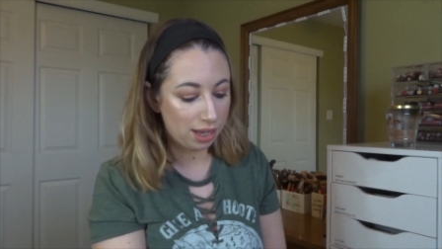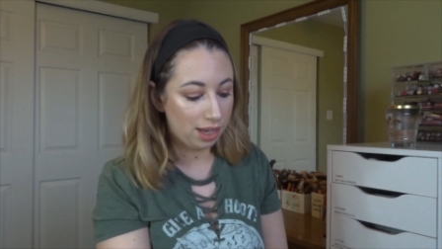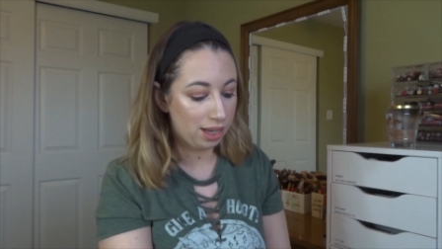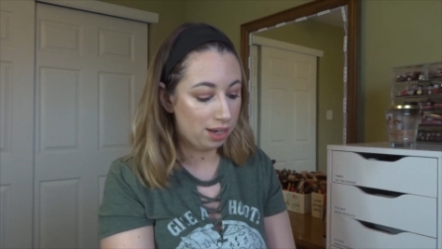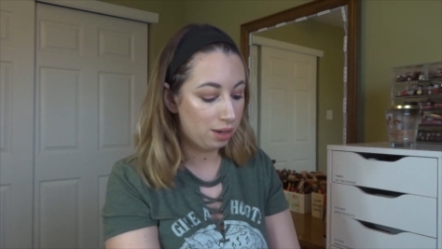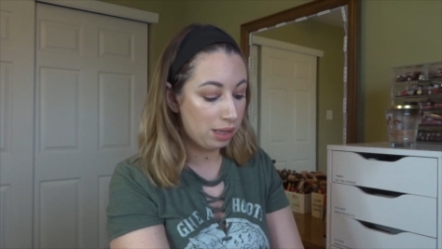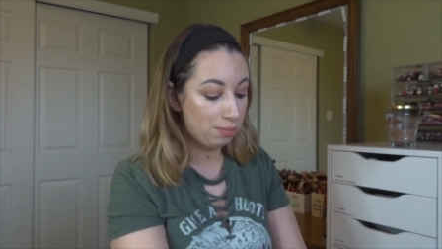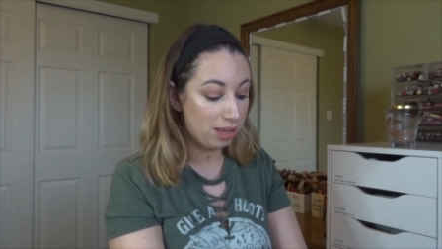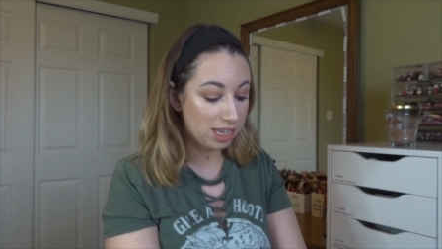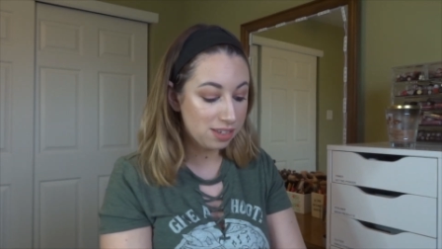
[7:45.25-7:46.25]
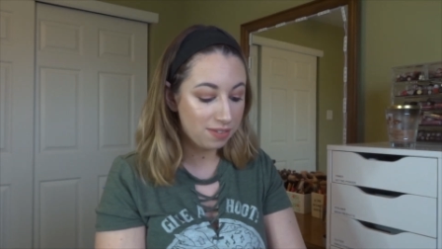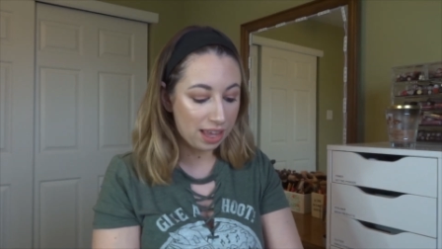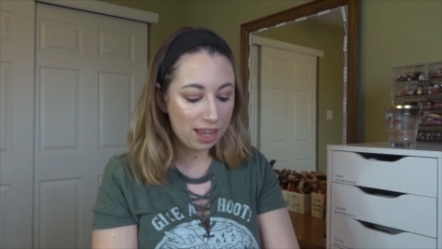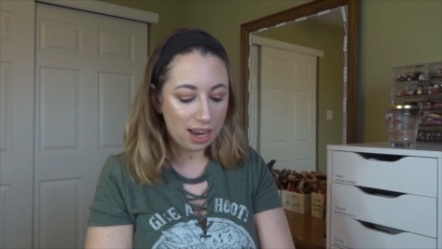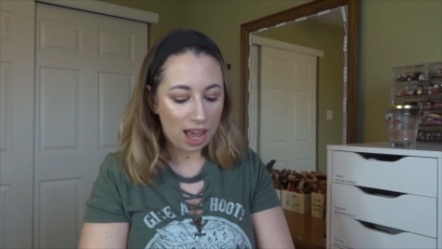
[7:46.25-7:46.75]
And because of
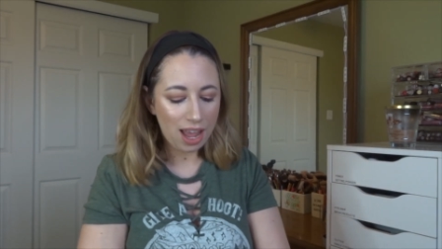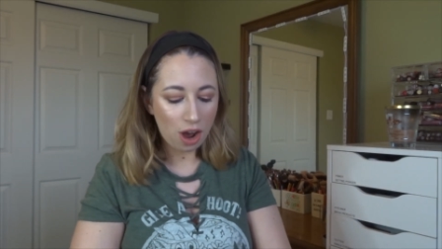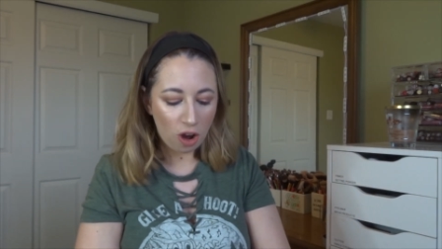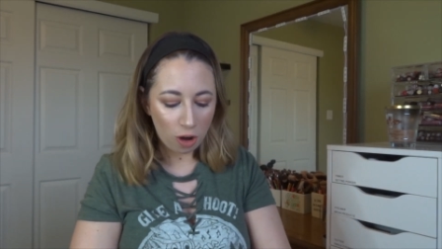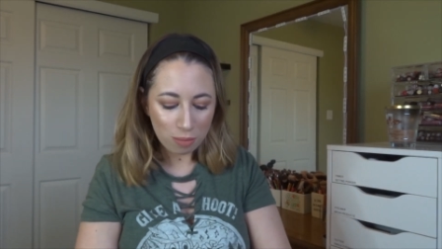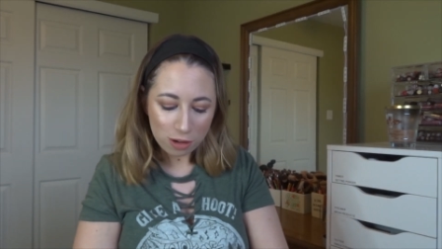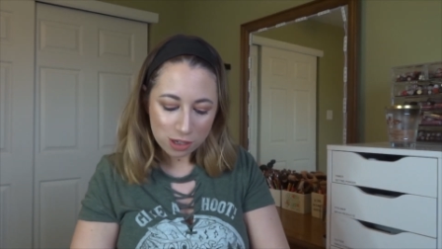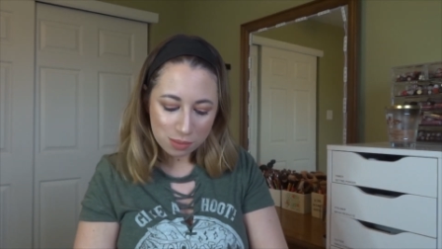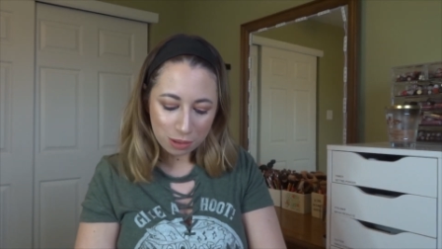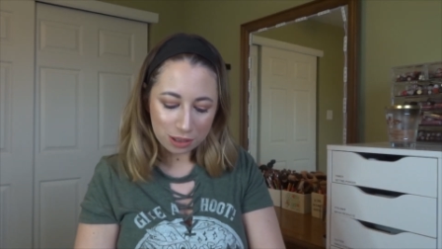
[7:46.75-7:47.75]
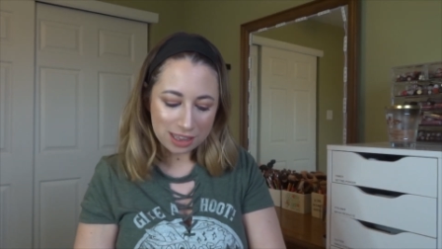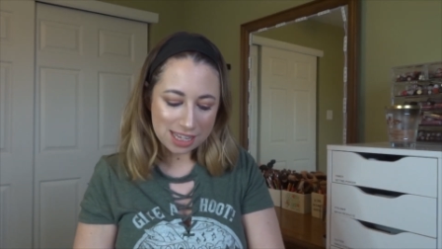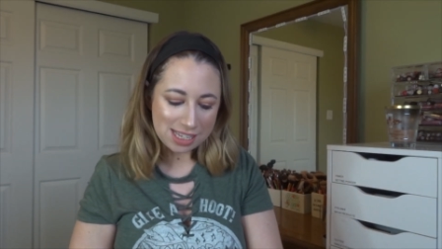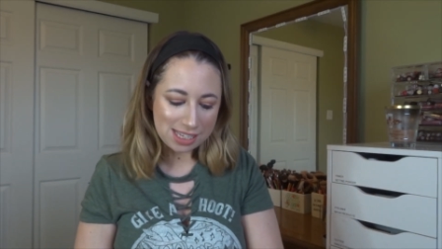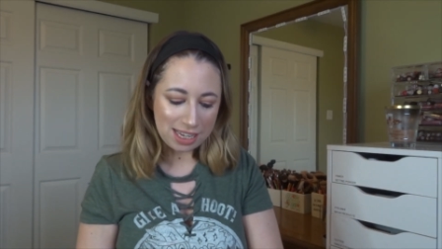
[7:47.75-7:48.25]
that, I almost put
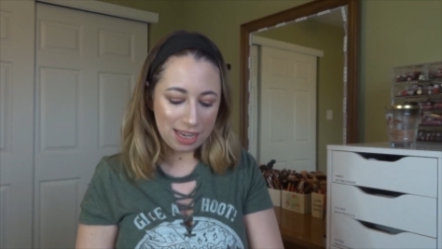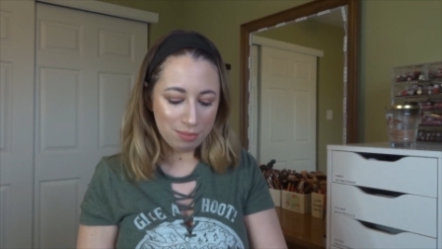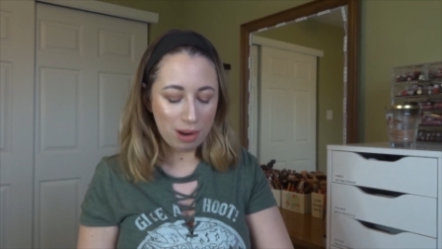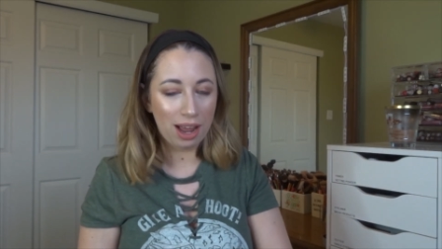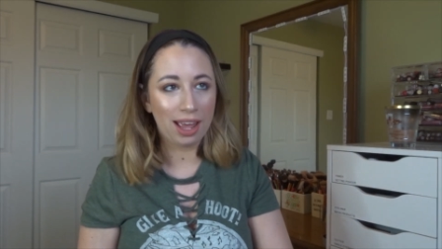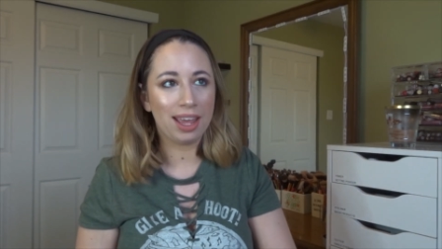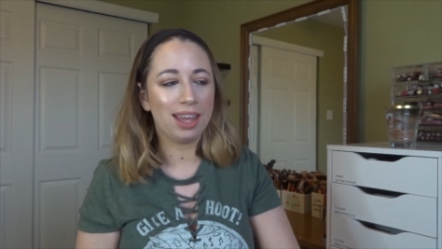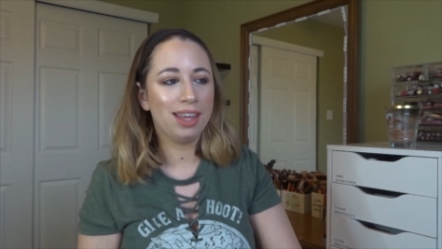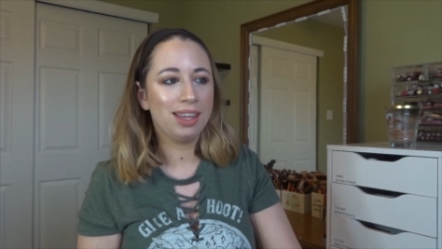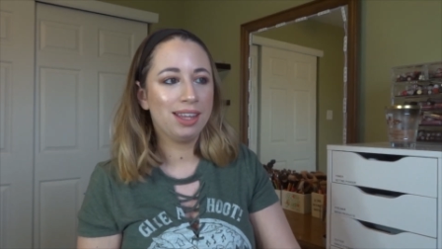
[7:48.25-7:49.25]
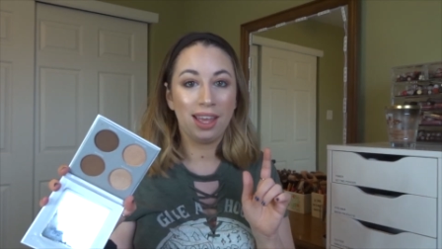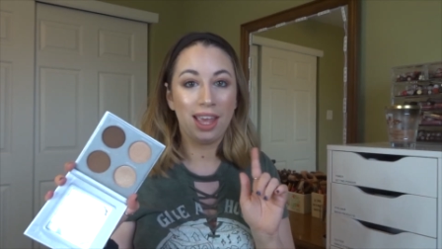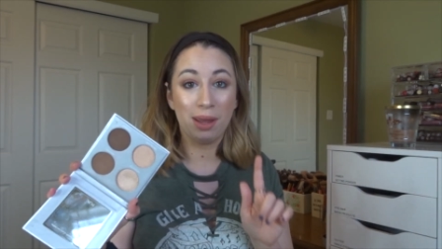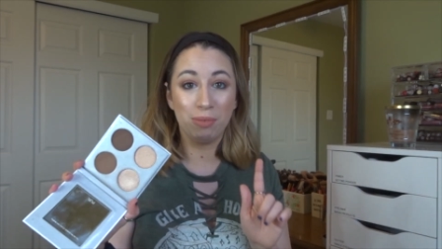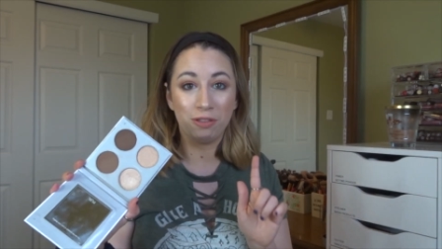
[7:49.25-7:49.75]
this in my
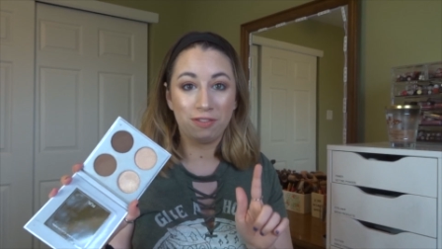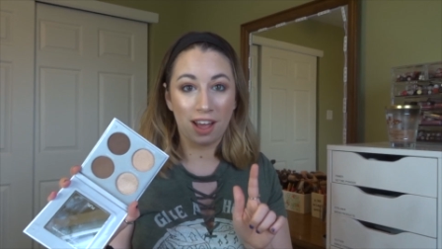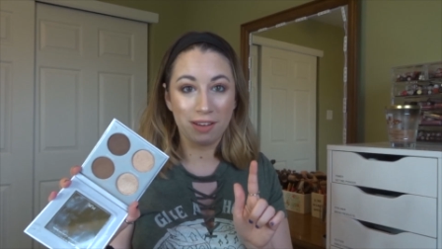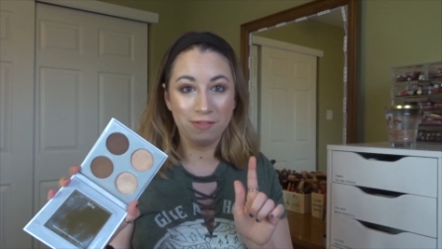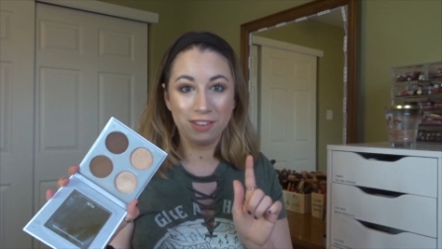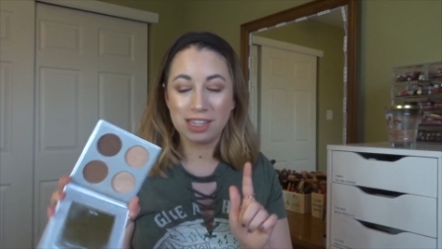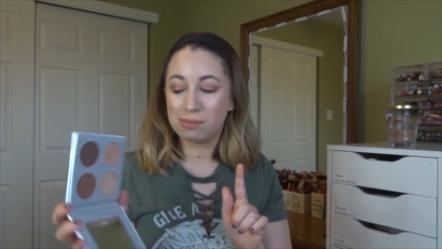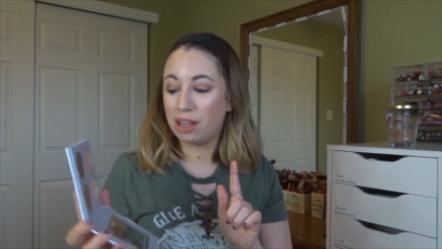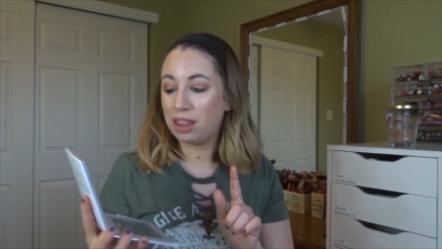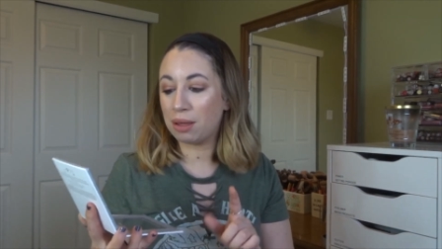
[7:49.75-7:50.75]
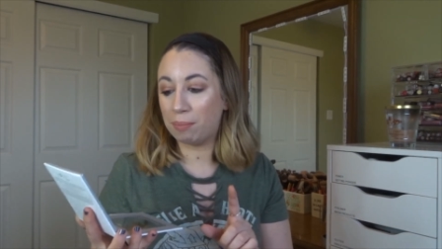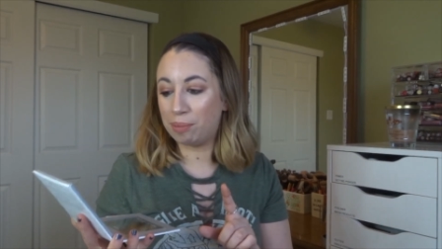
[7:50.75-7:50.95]
April 5 for this month,